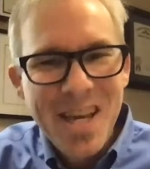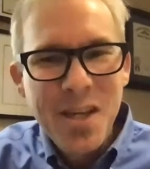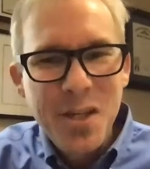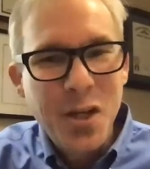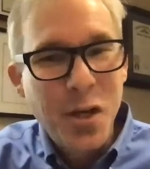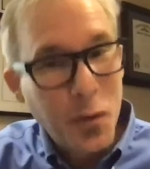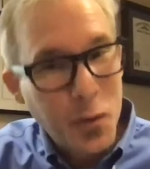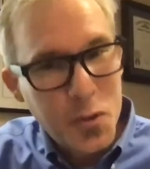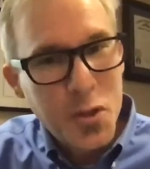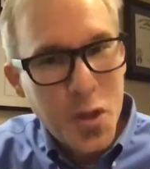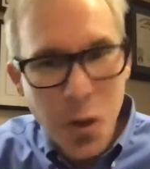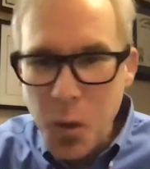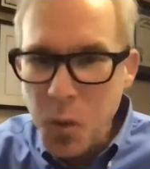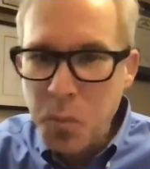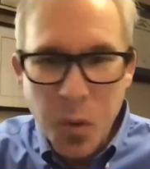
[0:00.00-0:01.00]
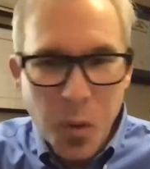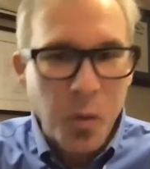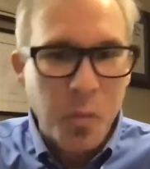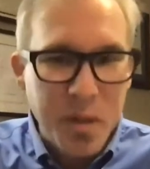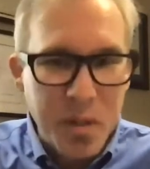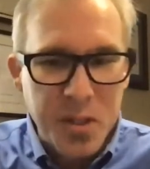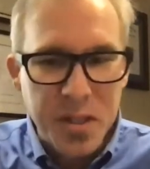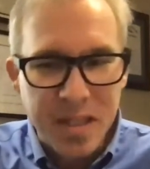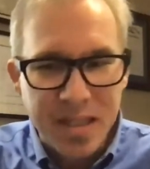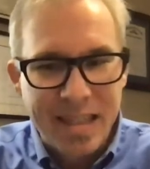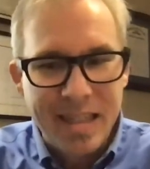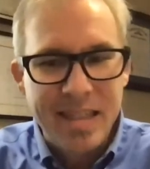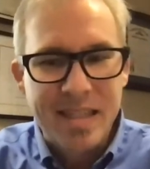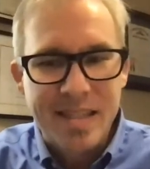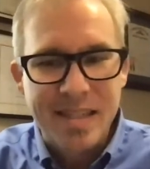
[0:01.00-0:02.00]
There's no prohibition
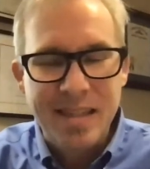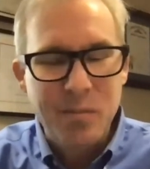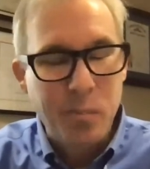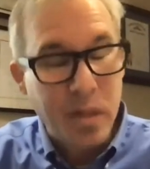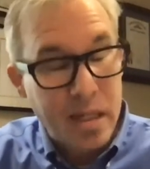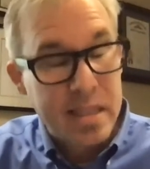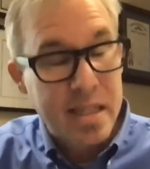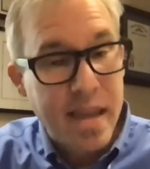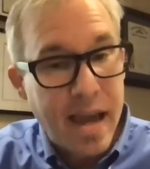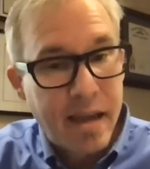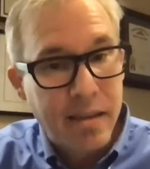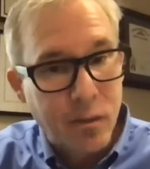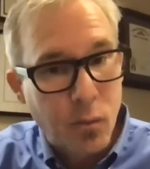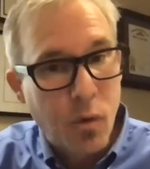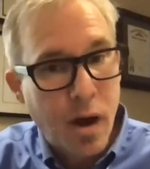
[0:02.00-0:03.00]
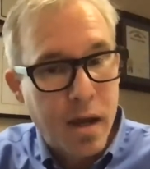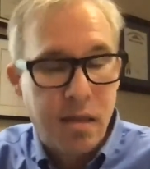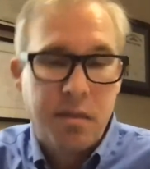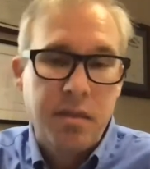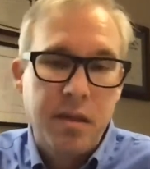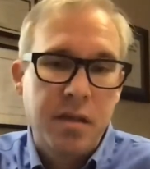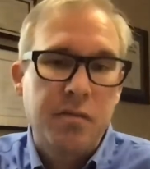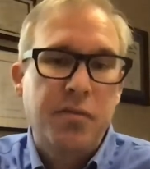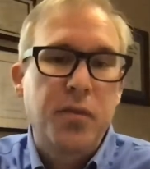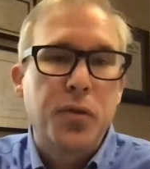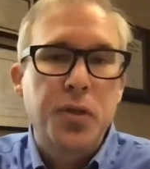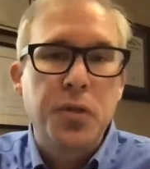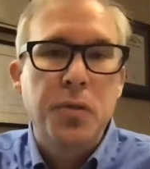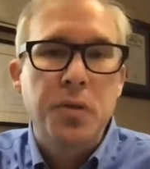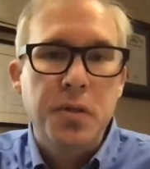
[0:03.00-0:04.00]
against it, but is that the right thing for
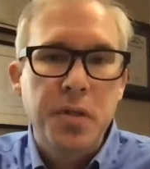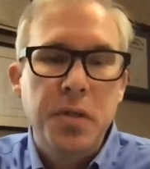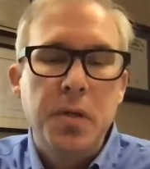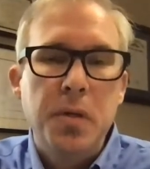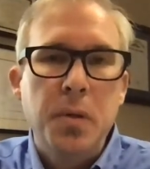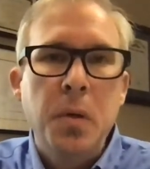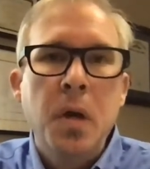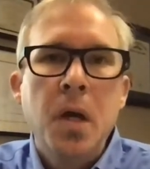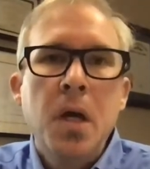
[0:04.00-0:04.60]
you to do?